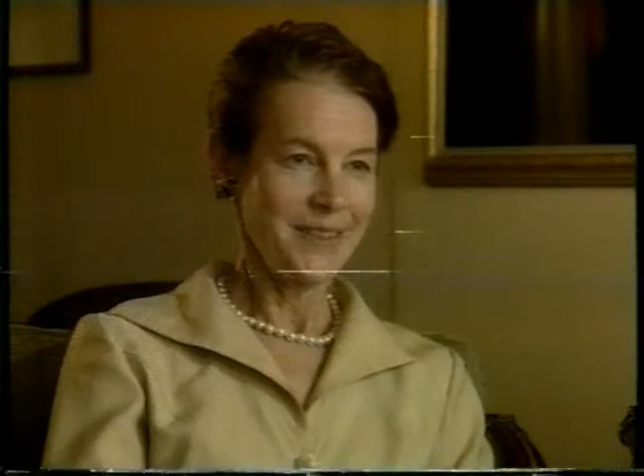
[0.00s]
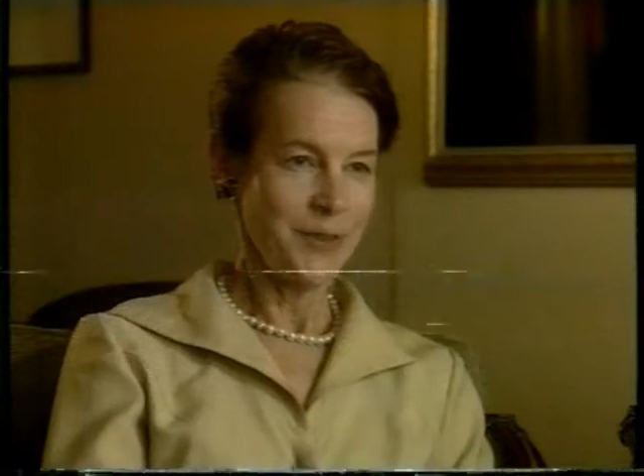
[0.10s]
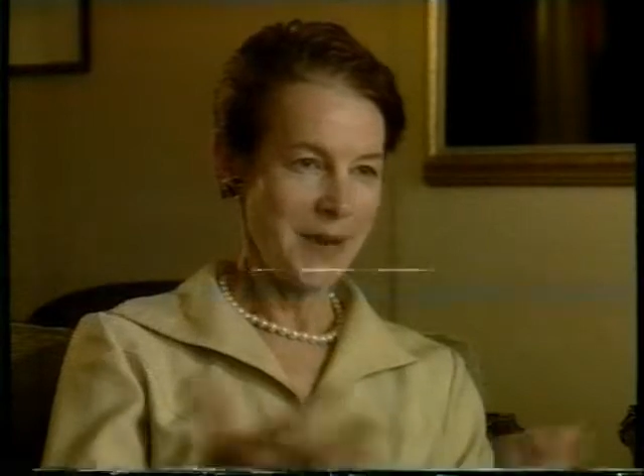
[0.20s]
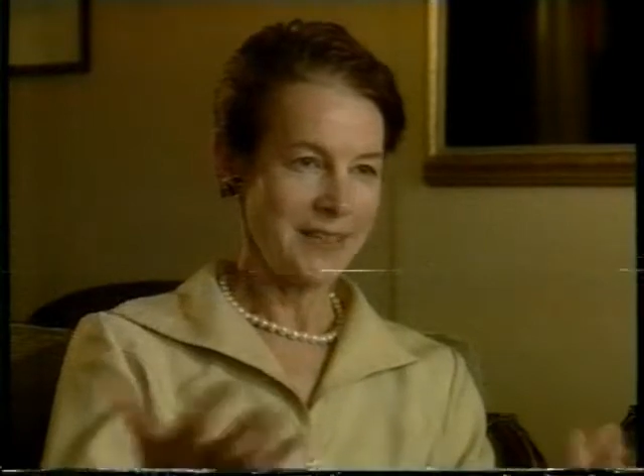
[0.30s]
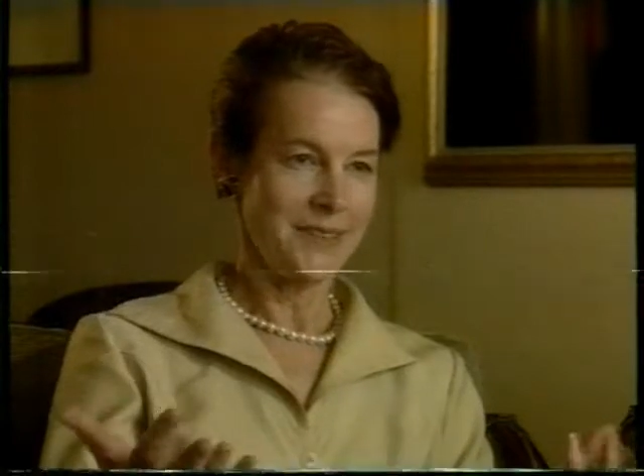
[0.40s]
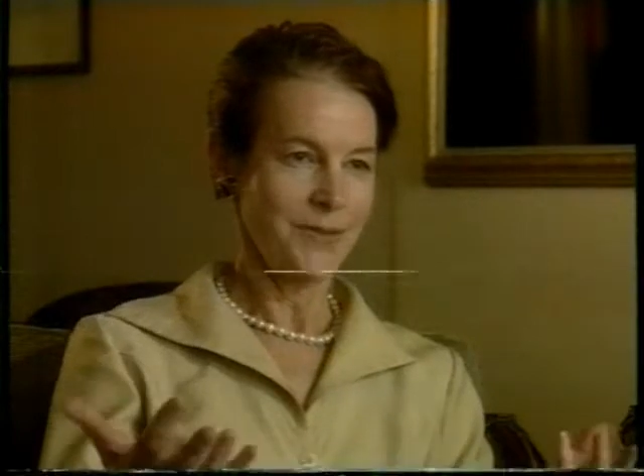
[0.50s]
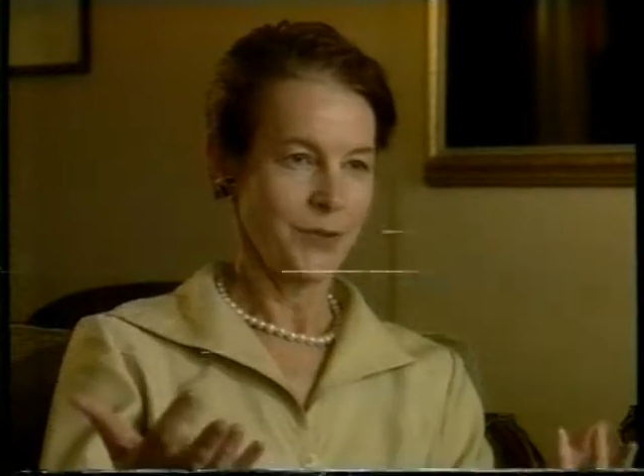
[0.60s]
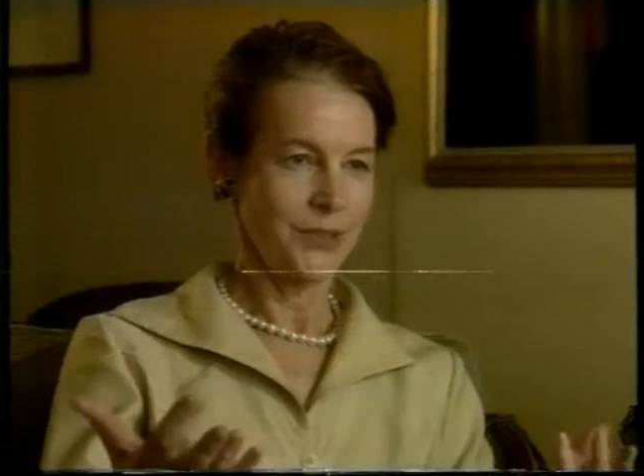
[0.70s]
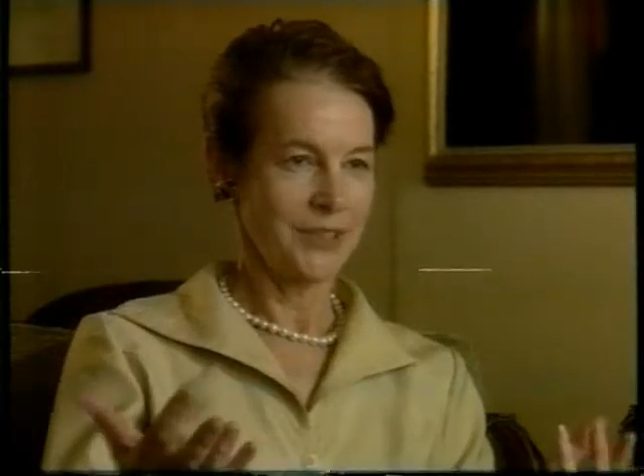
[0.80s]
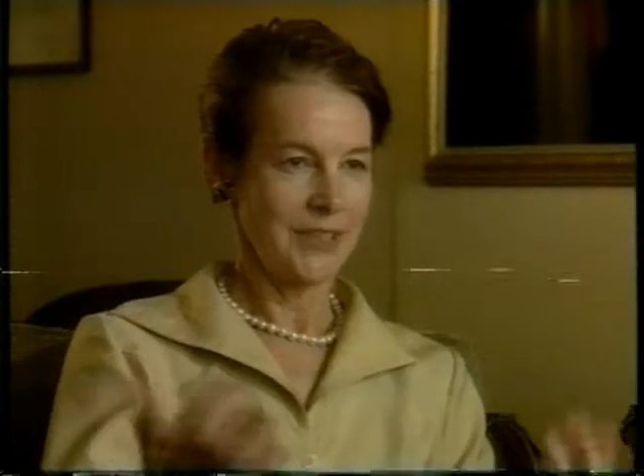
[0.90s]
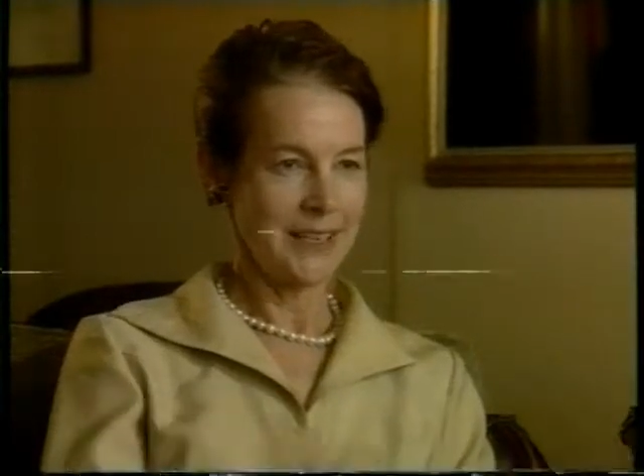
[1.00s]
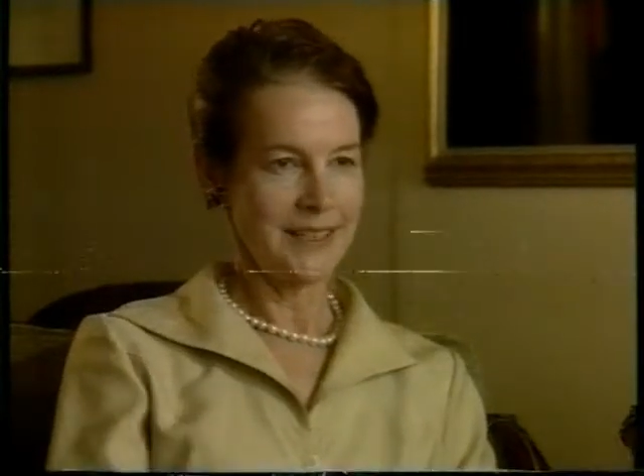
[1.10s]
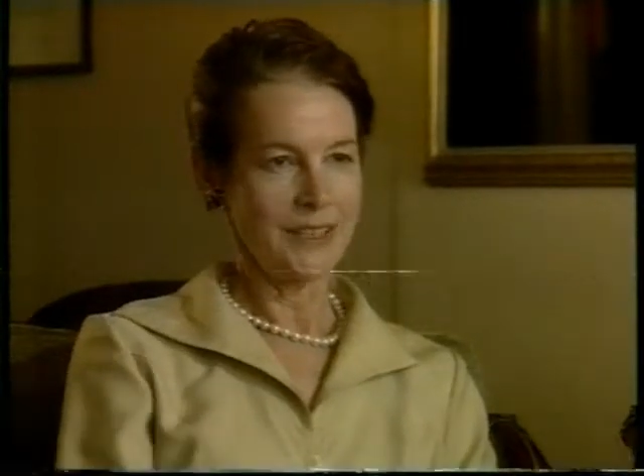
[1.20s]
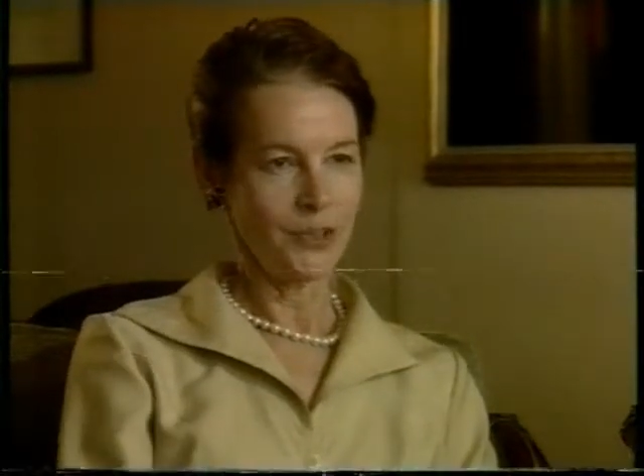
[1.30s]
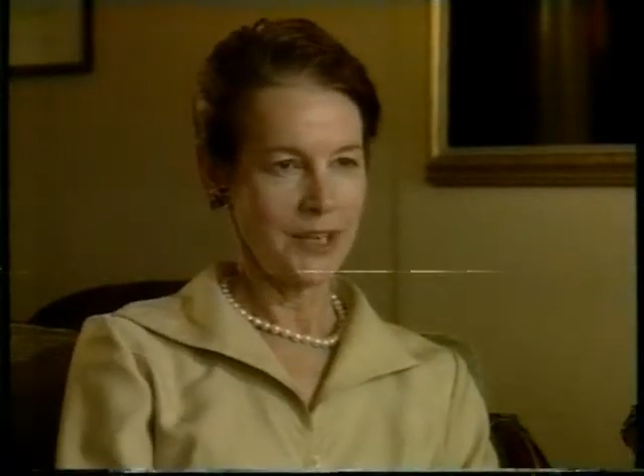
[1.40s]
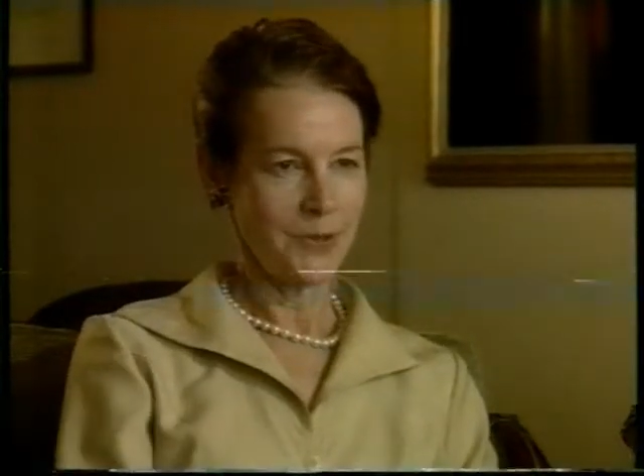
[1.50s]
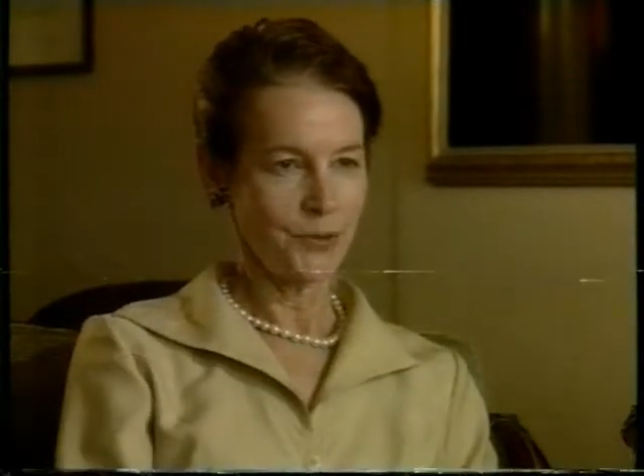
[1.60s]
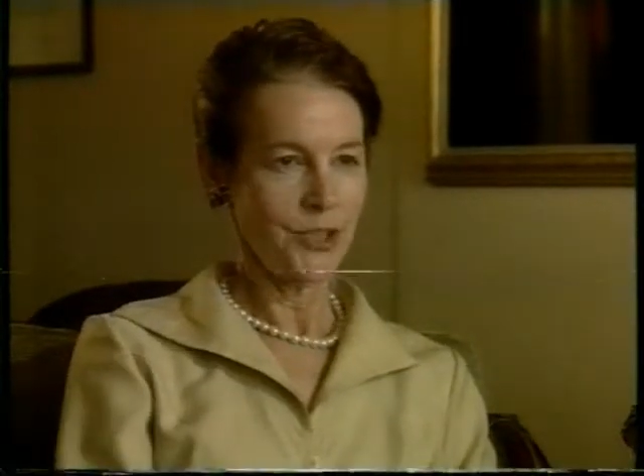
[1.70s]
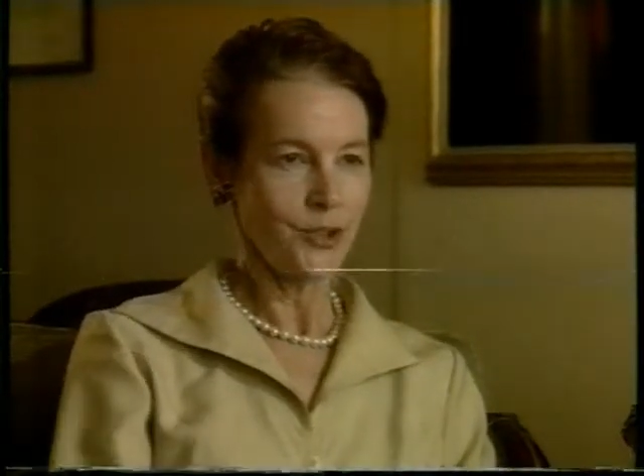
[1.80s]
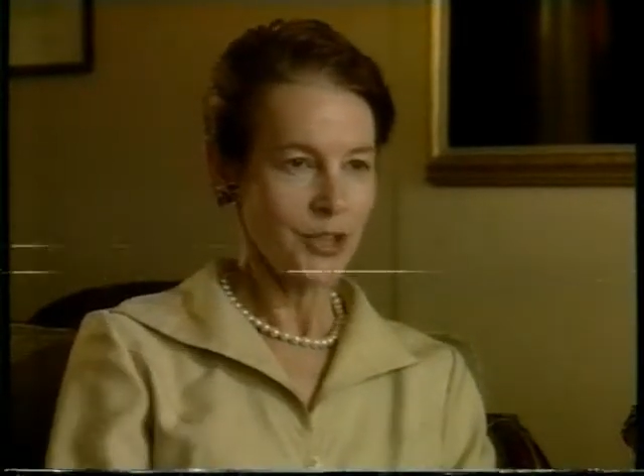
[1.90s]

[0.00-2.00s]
the better for society in general, just,